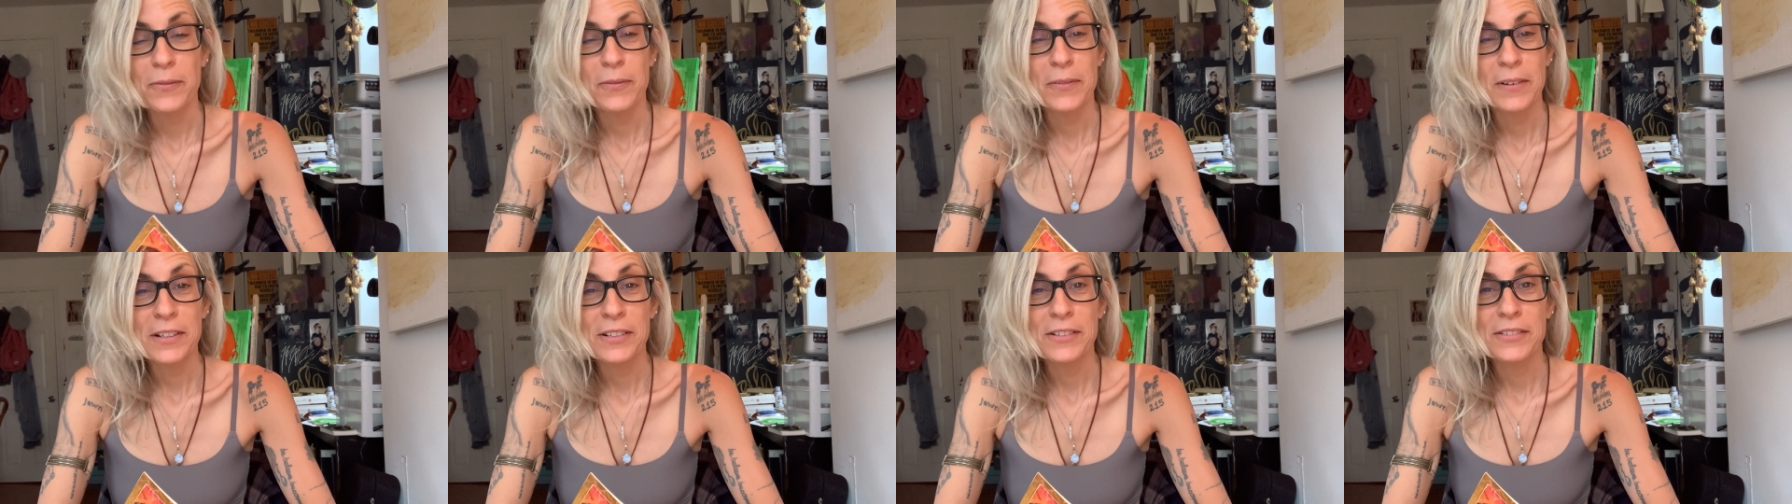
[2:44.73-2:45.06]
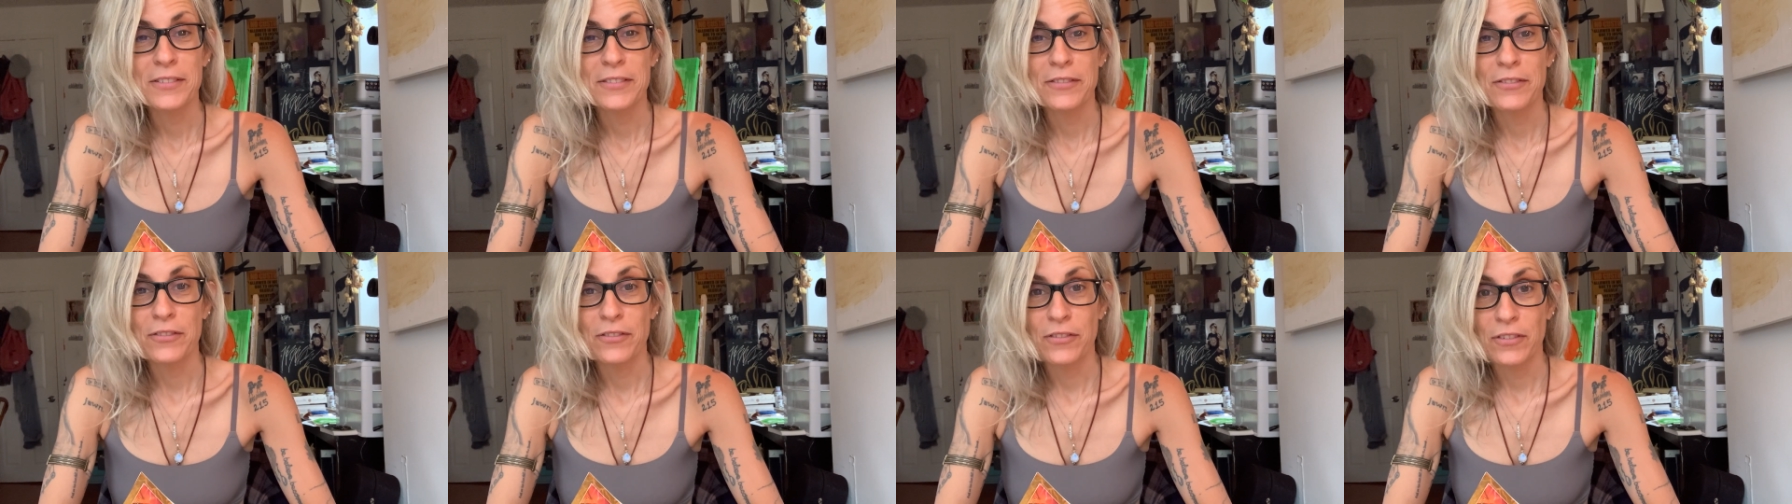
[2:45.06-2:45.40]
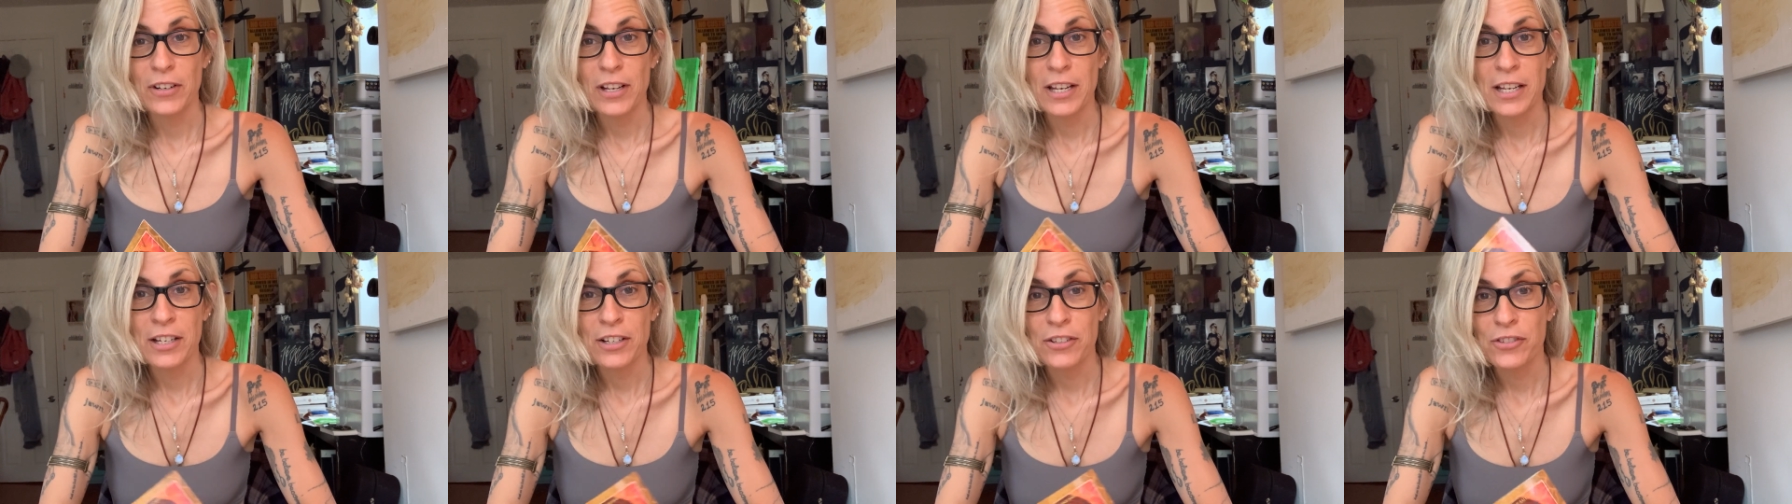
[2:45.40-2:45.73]
in,
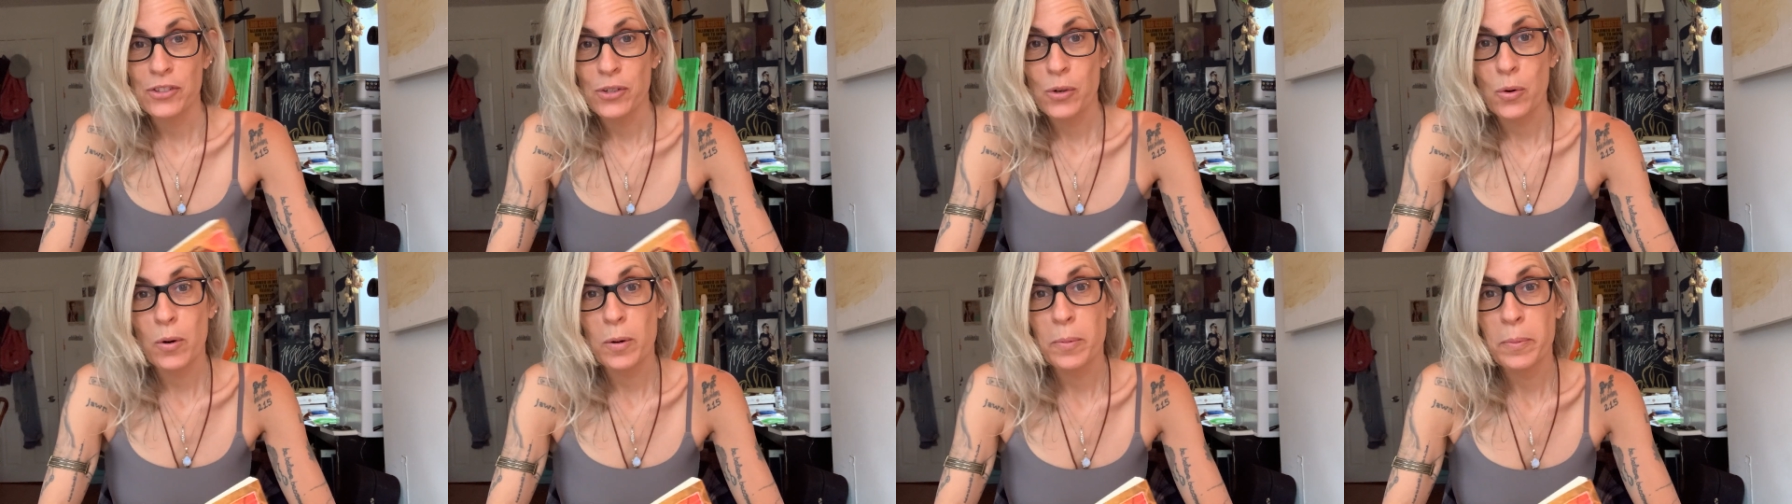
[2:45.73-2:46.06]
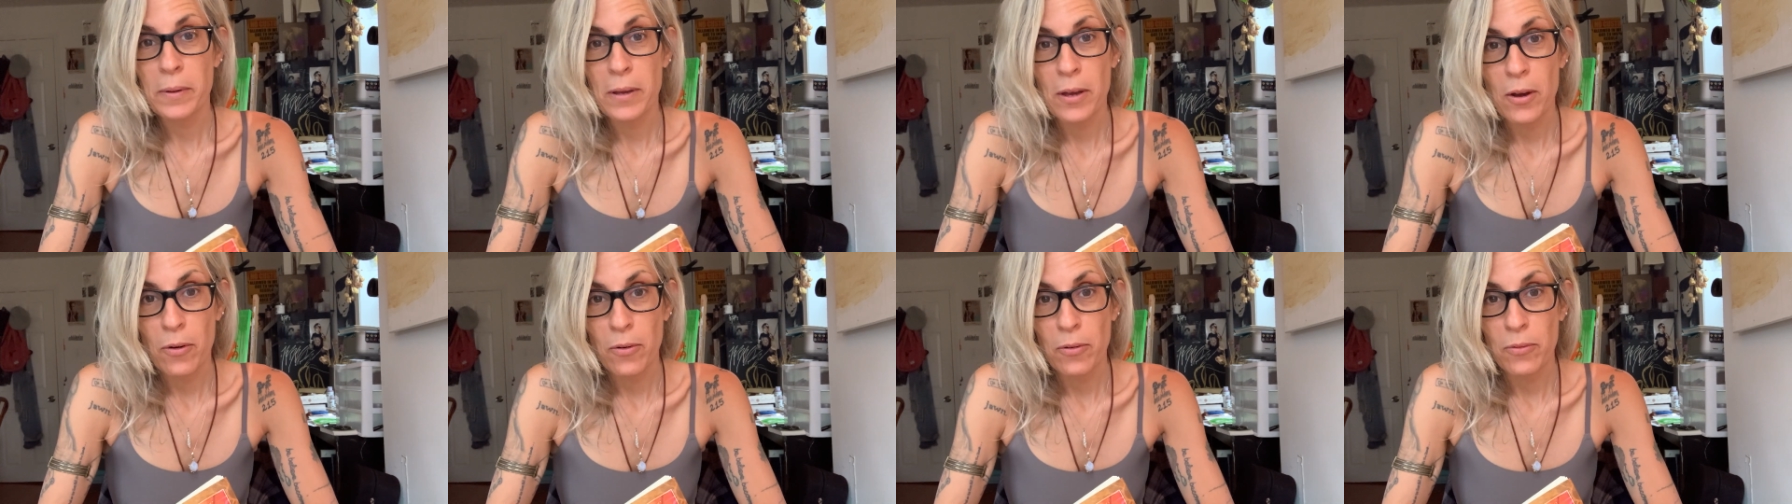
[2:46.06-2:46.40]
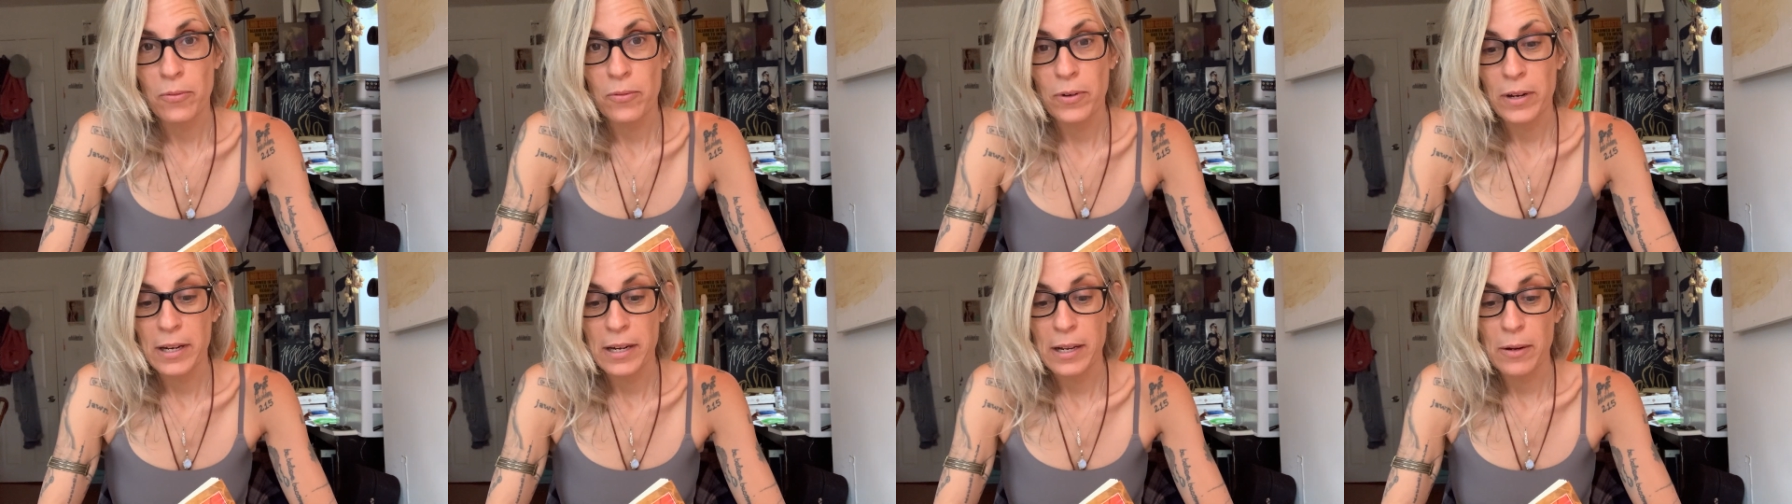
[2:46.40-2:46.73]
in Scorpio
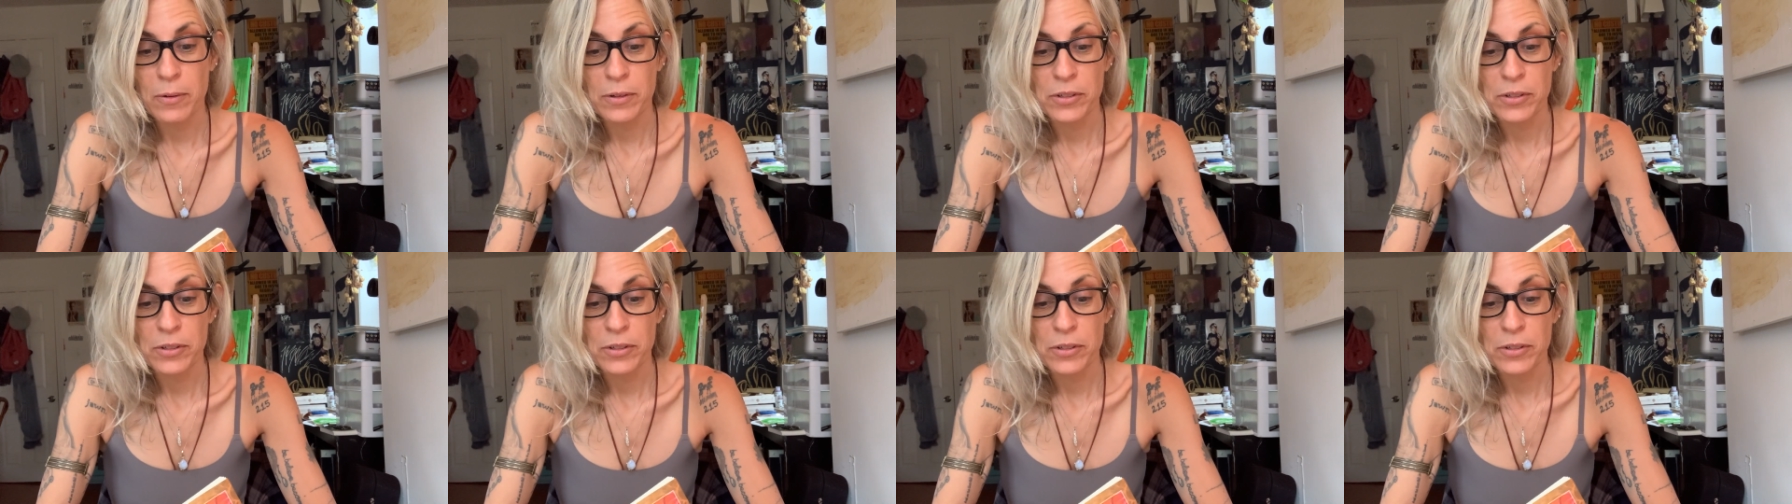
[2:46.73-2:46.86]
reading,